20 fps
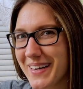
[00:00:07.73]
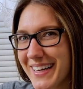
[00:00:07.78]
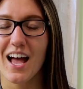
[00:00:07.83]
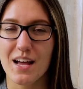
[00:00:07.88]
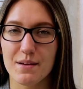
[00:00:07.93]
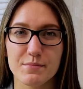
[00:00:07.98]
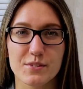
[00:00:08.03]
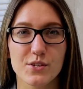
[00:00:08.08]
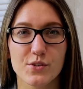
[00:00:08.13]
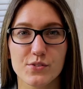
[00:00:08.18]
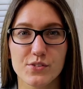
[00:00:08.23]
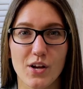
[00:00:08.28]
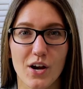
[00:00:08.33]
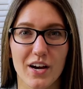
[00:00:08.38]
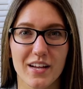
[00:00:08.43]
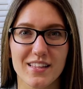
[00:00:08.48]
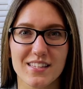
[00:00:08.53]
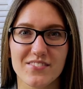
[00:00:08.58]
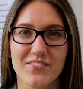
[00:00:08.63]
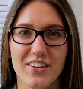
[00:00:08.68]
I'm so sorry
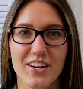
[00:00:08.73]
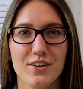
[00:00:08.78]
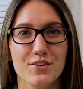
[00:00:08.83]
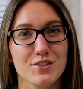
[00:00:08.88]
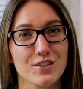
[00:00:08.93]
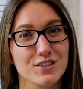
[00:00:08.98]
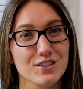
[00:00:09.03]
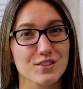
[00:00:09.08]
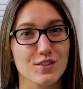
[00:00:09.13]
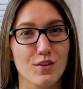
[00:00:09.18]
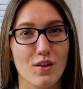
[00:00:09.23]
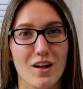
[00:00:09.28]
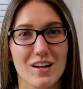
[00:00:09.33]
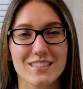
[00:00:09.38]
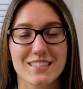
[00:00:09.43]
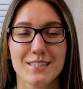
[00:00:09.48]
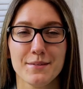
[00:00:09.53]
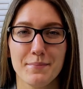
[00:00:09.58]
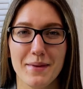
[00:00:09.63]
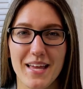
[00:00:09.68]
this video took so long
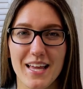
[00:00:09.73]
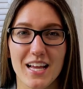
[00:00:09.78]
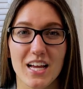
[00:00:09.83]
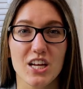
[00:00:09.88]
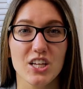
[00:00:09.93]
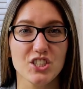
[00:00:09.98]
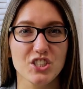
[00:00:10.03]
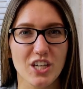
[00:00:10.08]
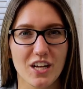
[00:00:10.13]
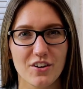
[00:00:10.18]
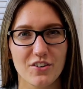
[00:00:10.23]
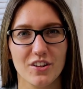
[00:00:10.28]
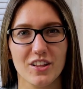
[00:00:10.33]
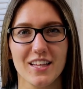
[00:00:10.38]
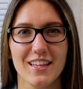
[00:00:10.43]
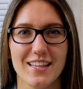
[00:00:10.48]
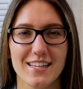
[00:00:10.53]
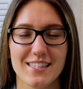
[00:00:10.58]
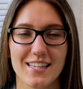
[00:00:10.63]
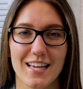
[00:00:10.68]
to make. Generally,
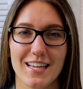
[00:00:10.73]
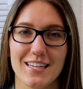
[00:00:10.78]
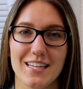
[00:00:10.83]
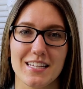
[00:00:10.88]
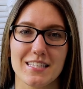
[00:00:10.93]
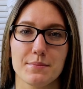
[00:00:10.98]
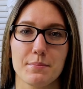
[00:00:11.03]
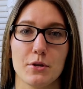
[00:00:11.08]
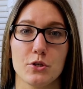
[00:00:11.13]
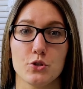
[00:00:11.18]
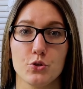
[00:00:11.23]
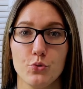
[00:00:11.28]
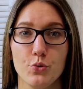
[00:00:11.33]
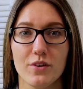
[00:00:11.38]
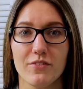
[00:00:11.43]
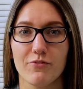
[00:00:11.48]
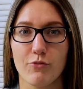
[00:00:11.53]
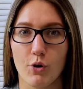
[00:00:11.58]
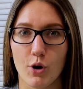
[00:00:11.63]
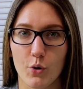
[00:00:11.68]
they say it takes about 2 to
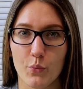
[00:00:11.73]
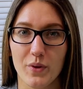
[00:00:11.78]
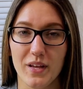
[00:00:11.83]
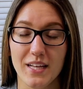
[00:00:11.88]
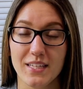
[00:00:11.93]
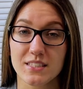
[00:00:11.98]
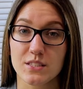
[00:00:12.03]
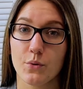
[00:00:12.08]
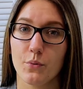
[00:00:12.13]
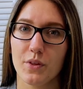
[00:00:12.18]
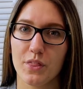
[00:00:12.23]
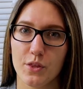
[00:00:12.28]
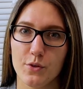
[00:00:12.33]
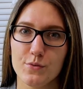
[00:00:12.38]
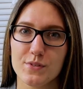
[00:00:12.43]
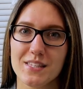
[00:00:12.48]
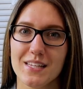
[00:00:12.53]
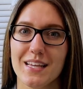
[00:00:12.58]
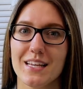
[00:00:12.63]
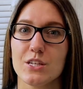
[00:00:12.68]
4 weeks with
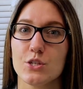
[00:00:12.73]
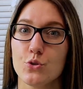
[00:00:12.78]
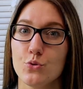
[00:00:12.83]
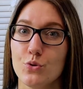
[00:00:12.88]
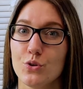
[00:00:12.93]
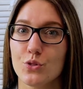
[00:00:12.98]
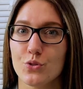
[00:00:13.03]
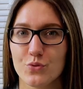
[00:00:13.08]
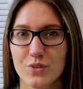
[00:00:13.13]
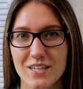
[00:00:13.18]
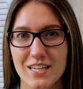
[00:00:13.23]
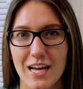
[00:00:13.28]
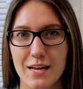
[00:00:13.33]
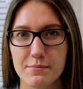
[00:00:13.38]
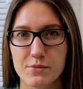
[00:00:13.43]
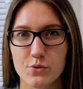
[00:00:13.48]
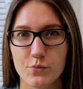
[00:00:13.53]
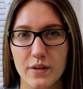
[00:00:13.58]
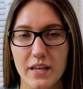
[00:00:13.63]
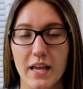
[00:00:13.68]
using it 2 to 3 times
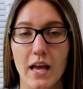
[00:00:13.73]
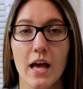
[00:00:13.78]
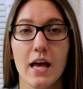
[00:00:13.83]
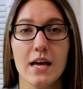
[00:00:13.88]
a week